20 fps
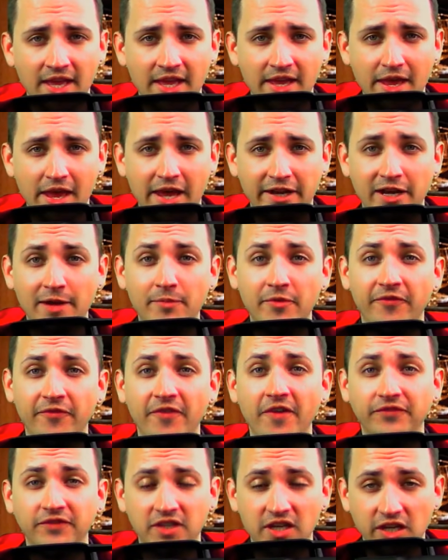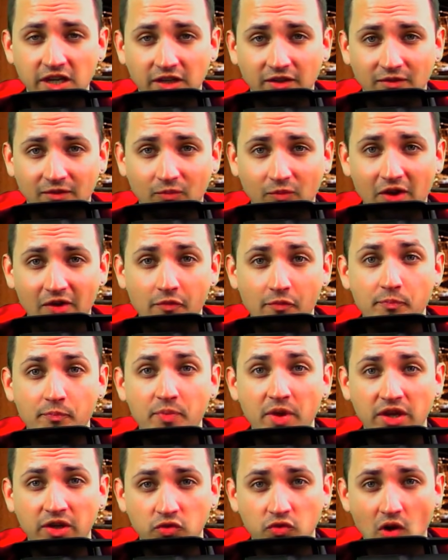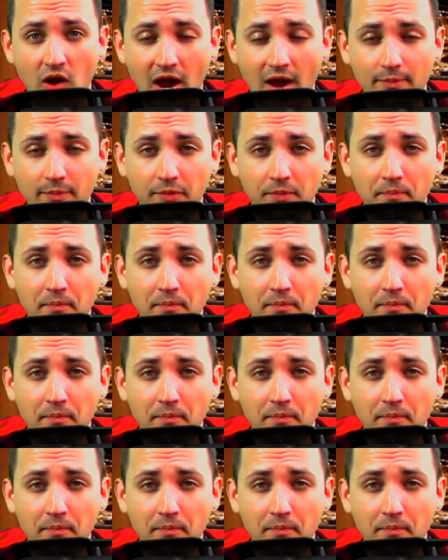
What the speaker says: At number 15, we have a big drop,